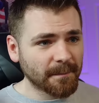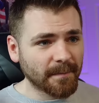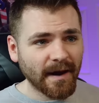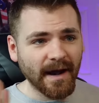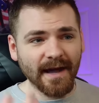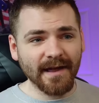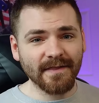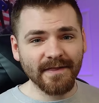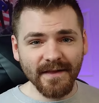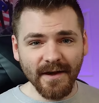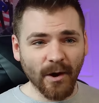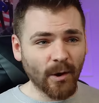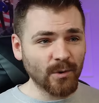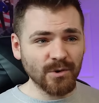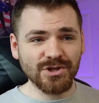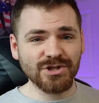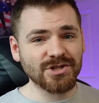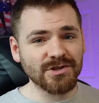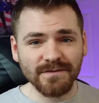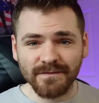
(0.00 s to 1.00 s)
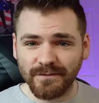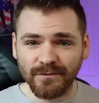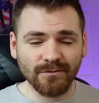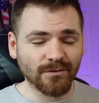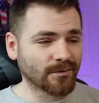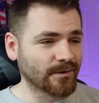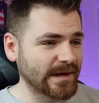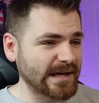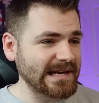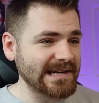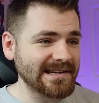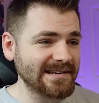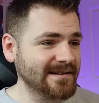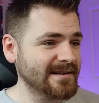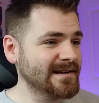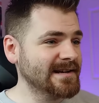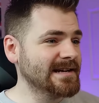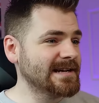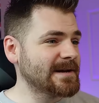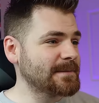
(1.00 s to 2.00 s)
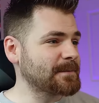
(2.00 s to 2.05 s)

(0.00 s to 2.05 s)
by the ocean of green.